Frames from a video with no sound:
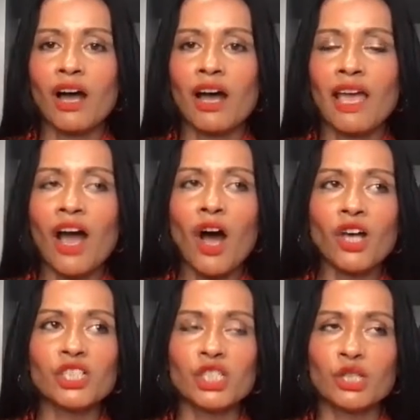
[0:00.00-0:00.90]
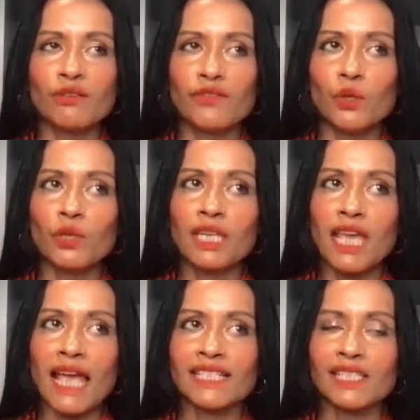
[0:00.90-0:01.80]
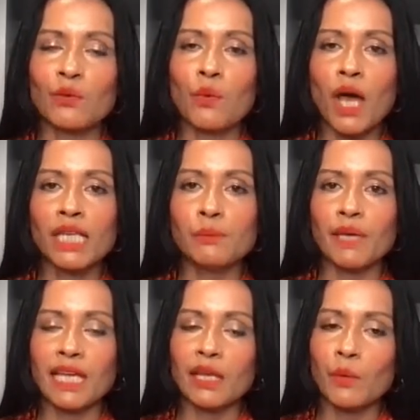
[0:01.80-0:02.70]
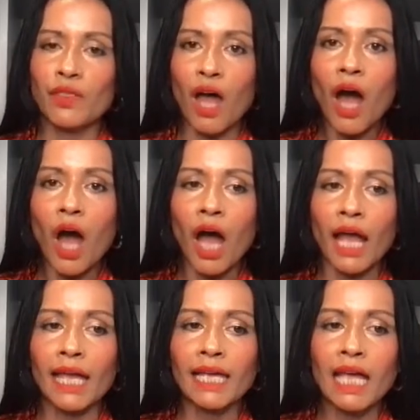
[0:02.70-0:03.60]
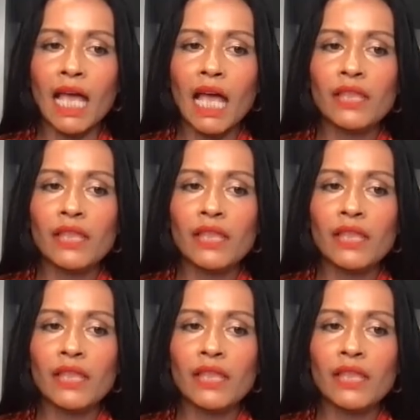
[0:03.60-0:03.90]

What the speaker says: I asked you if you could guess the word beginning with I